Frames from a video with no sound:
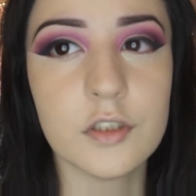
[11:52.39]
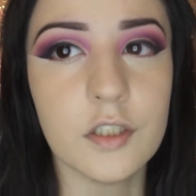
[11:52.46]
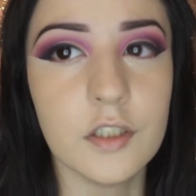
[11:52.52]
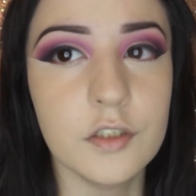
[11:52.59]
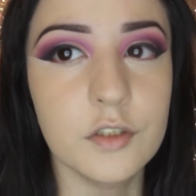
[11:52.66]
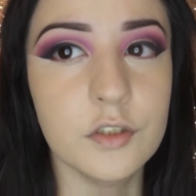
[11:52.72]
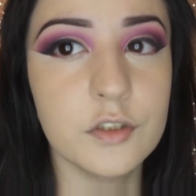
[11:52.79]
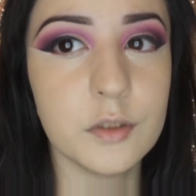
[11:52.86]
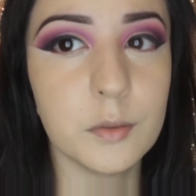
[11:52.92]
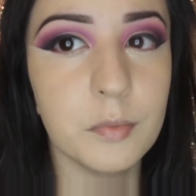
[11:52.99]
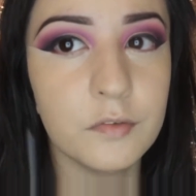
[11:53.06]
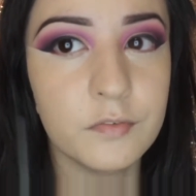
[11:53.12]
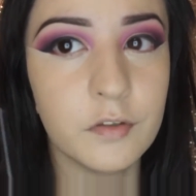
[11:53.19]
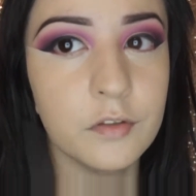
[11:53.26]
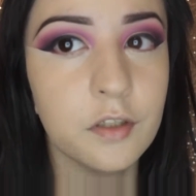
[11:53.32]
that I used to
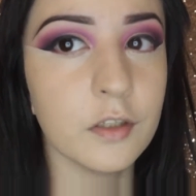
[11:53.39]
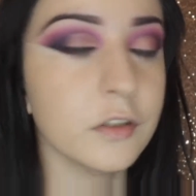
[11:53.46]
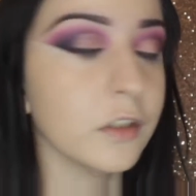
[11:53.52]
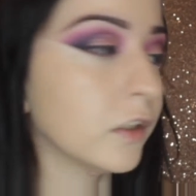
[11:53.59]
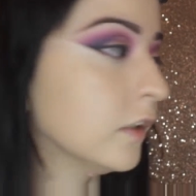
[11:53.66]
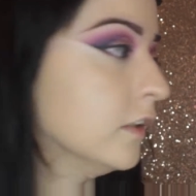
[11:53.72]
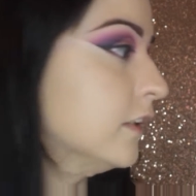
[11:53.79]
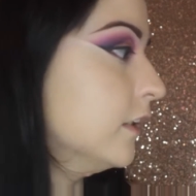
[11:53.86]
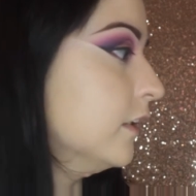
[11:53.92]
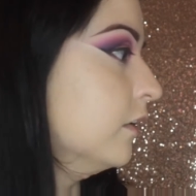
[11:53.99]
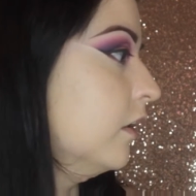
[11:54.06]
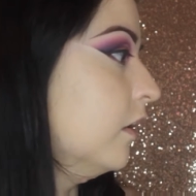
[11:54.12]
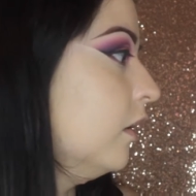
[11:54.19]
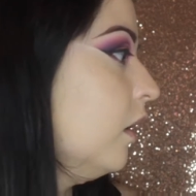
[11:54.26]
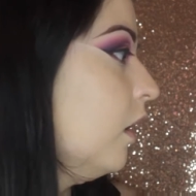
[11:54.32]
buff out the other concealer.